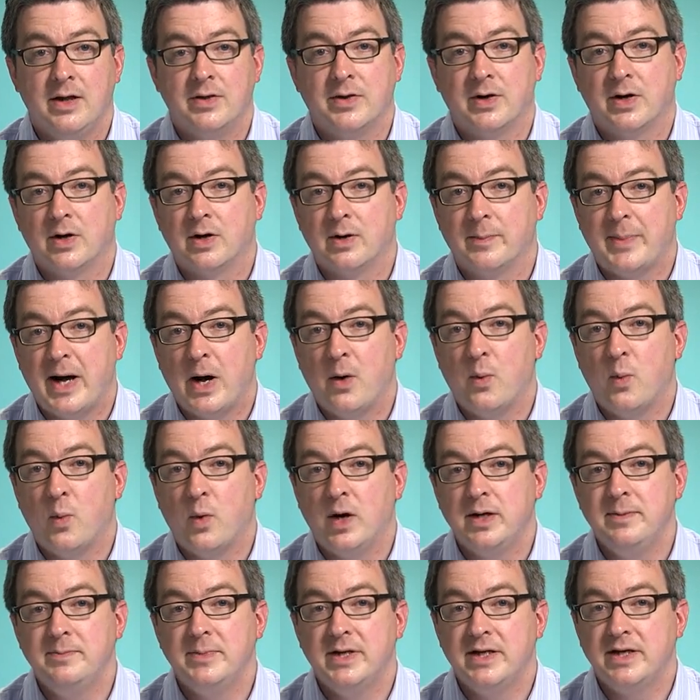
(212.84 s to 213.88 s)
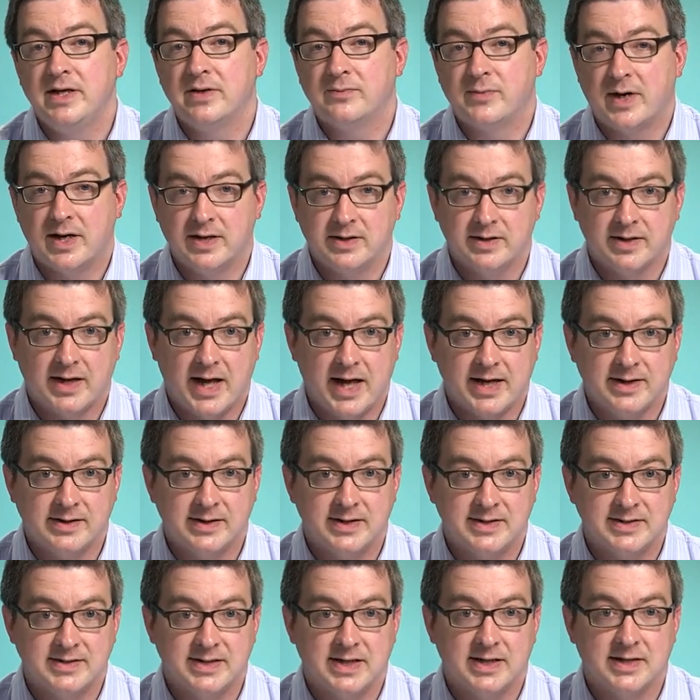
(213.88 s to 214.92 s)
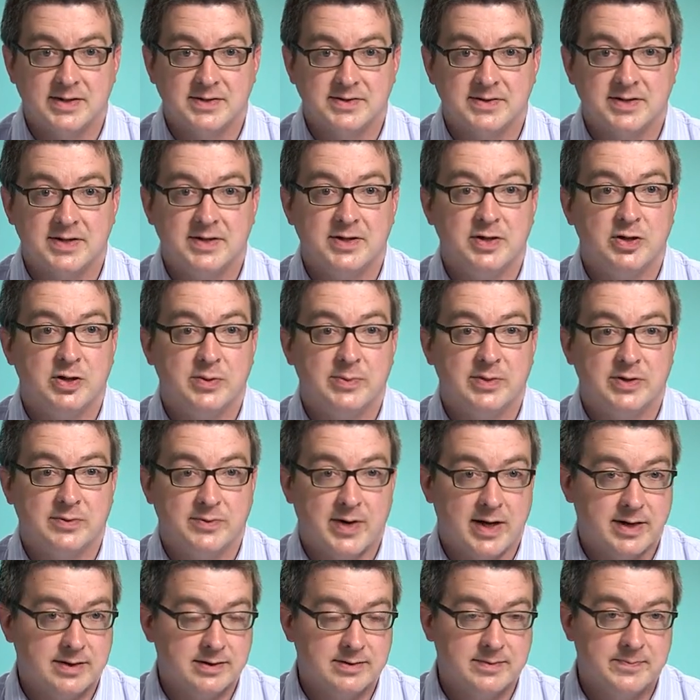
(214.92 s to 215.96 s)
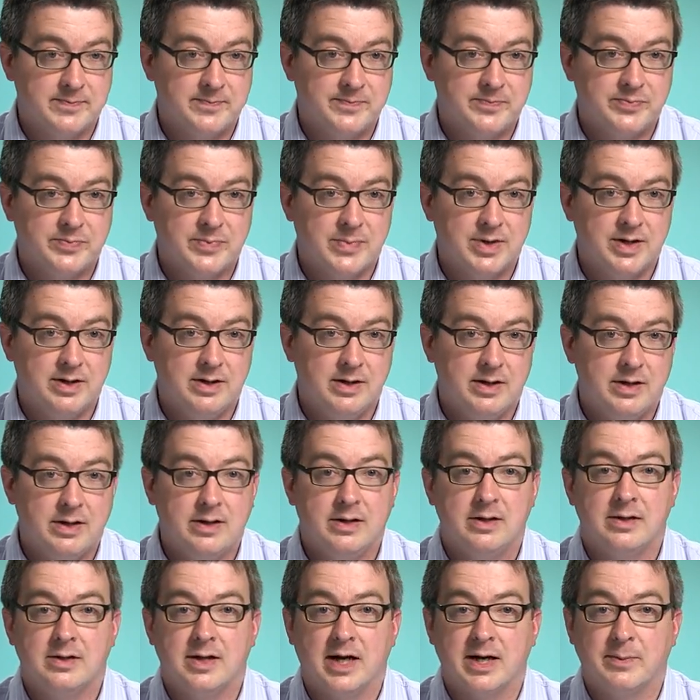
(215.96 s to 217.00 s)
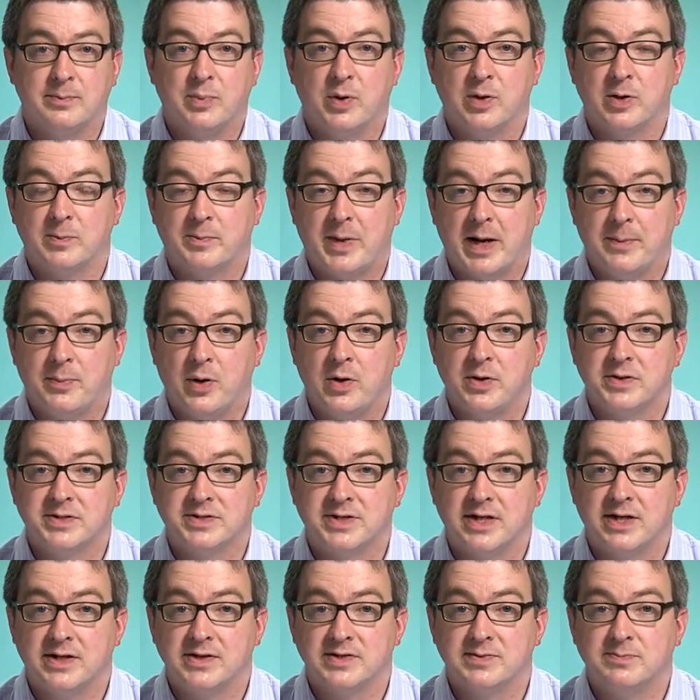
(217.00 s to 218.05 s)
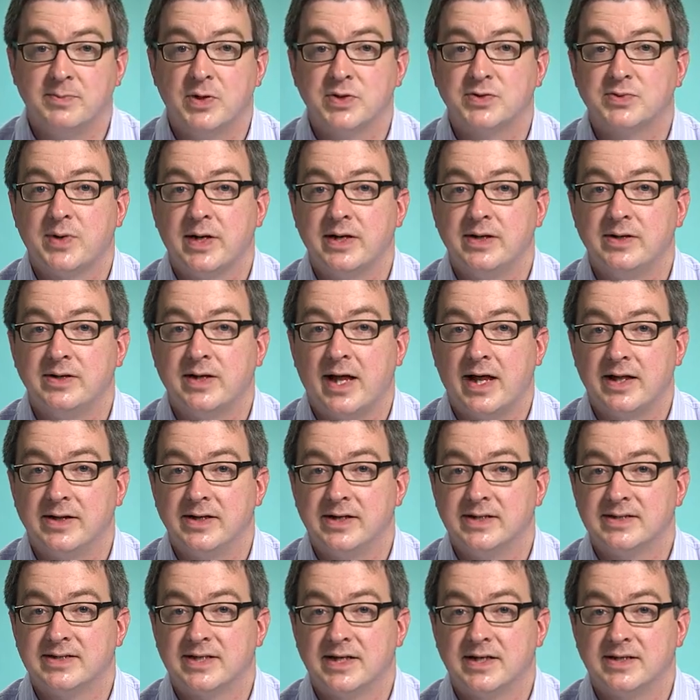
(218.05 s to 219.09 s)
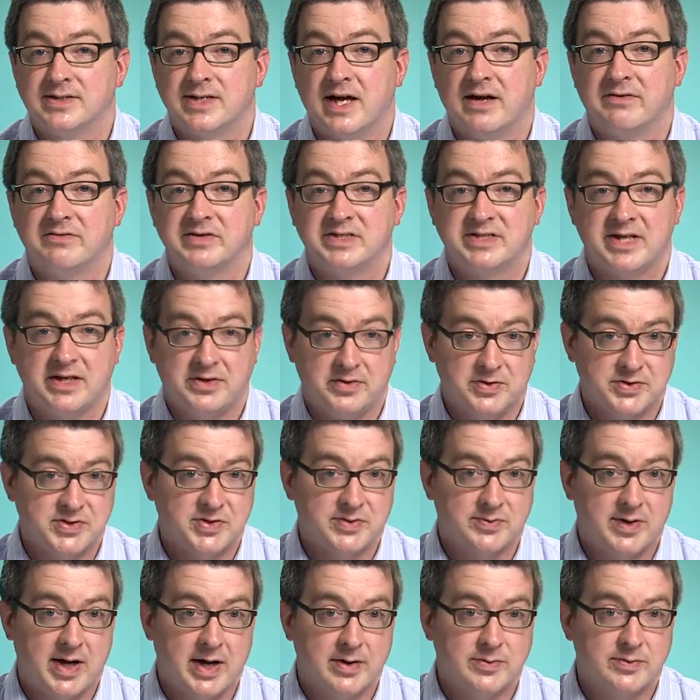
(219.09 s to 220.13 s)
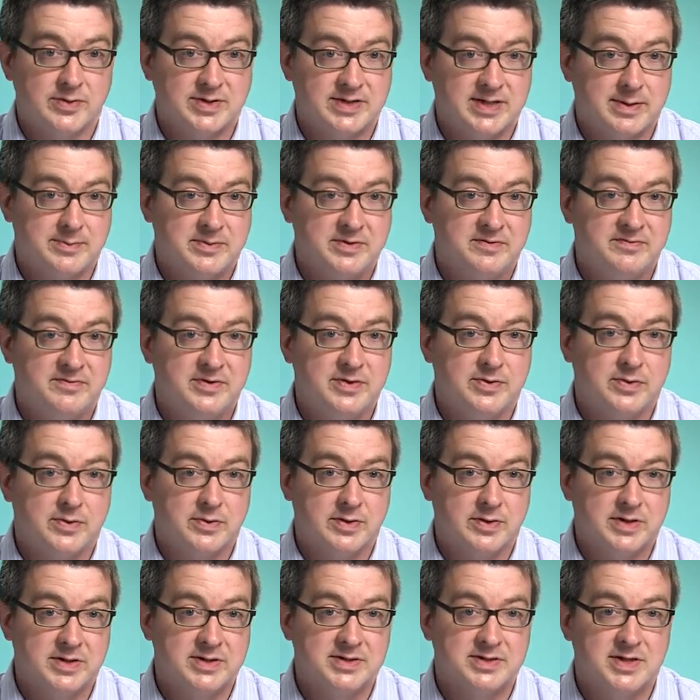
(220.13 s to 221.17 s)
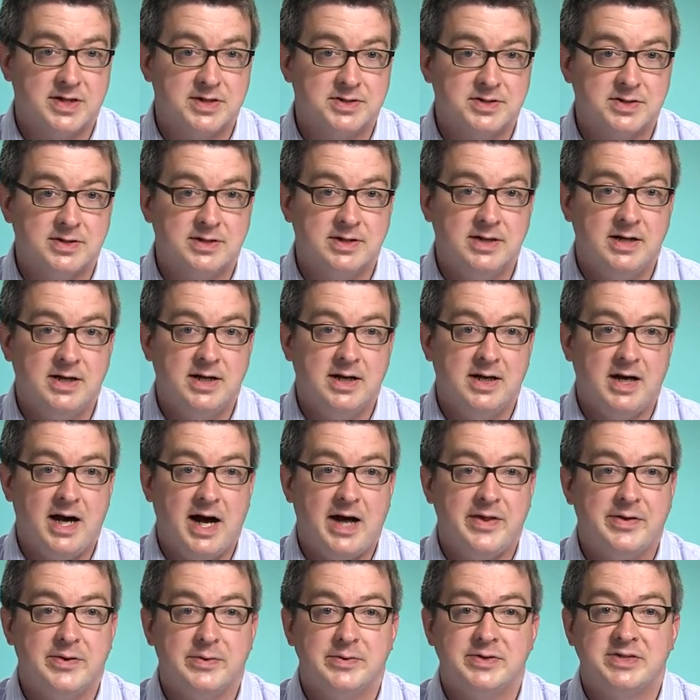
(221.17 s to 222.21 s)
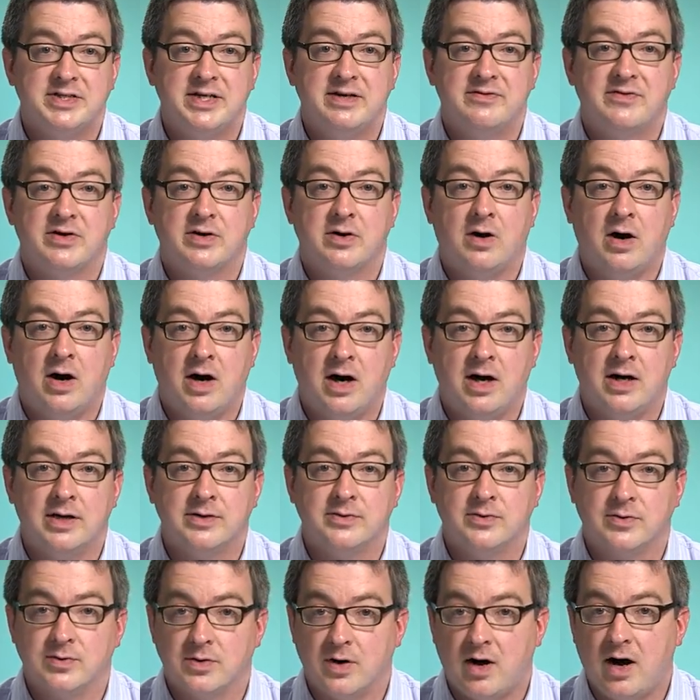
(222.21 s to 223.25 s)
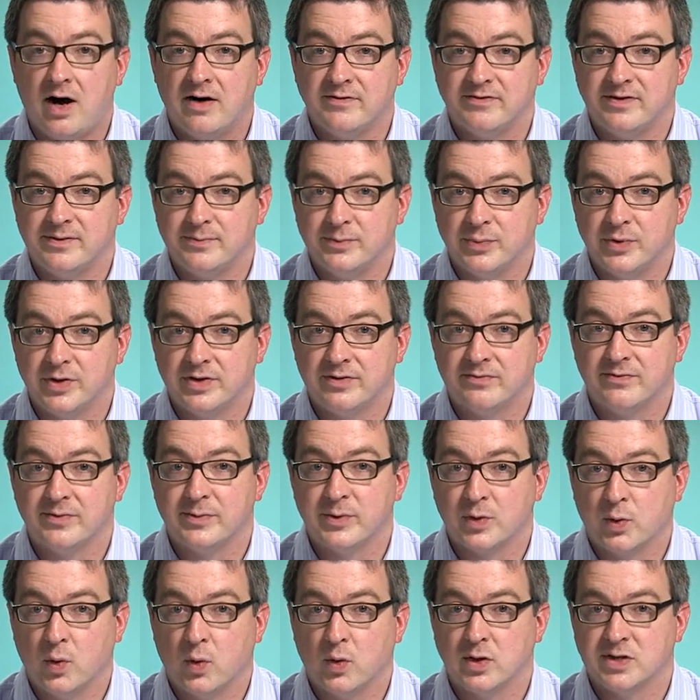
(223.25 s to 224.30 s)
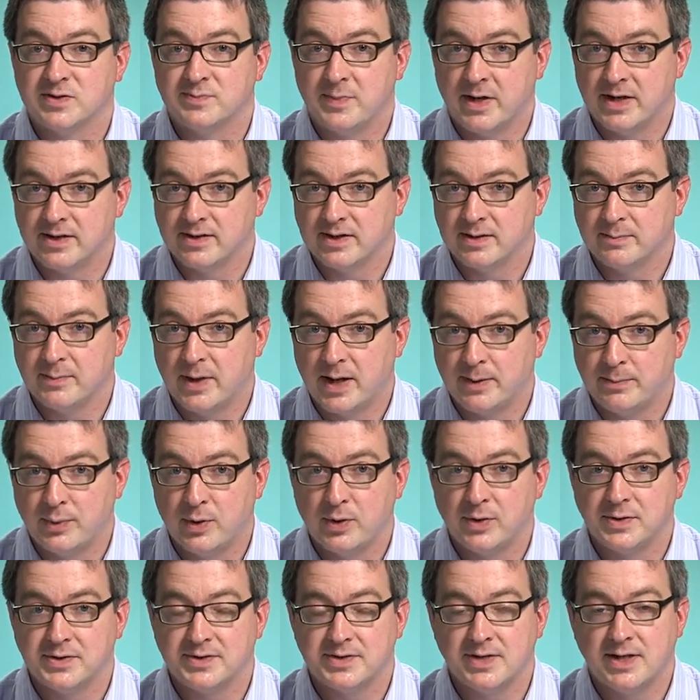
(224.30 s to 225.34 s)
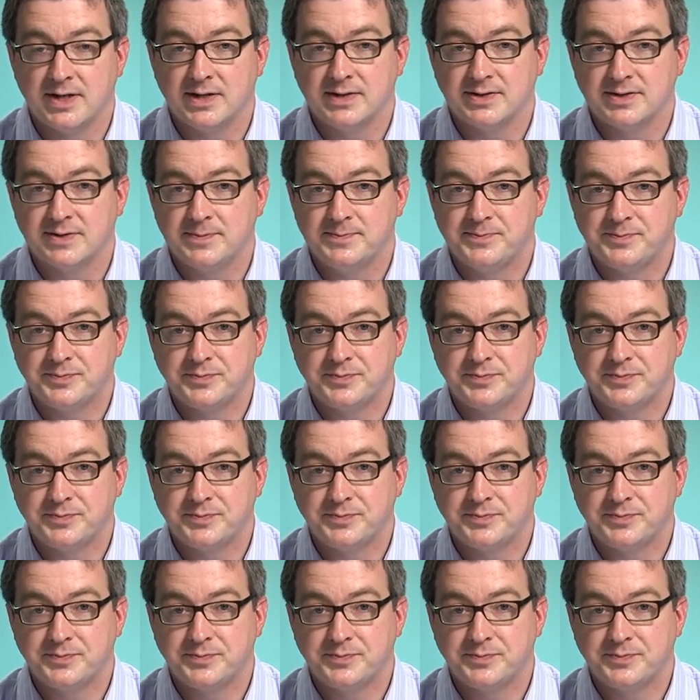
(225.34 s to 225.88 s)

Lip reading: There are about 1 million retinal ganglion cells in the human retina. Like bipolar cells, most retinal ganglion cells have a center-surround receptive field organization, and they receive their on or off input from the corresponding bipolar cells.